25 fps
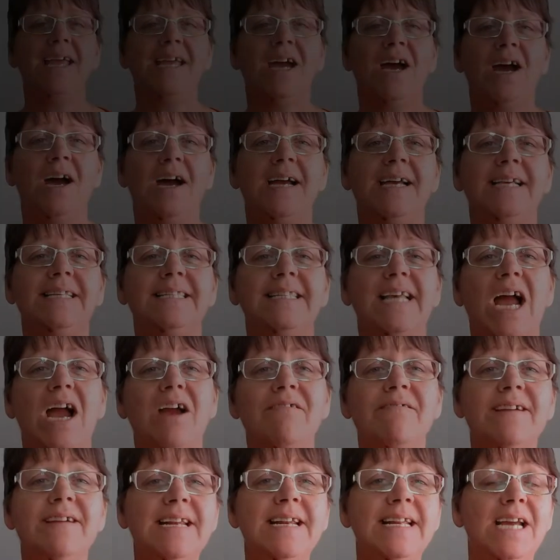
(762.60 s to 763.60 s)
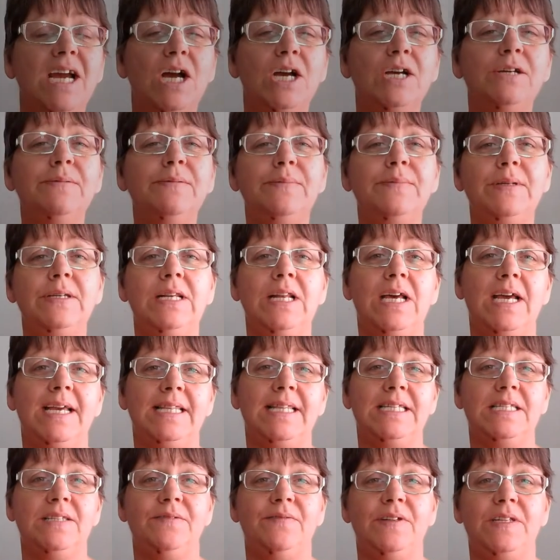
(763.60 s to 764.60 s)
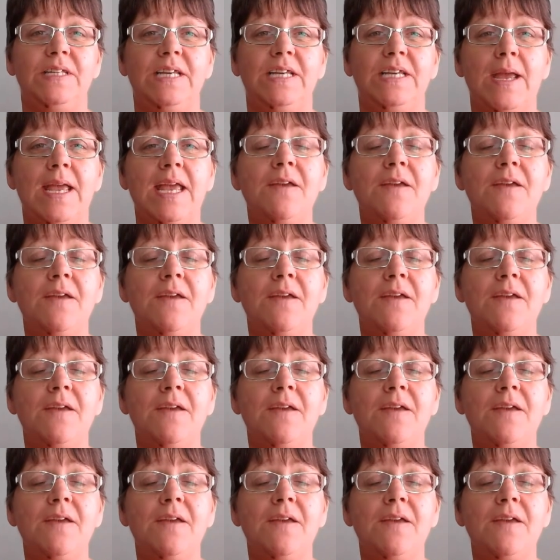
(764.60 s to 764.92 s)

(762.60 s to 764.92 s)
guys, I really hope you liked this video.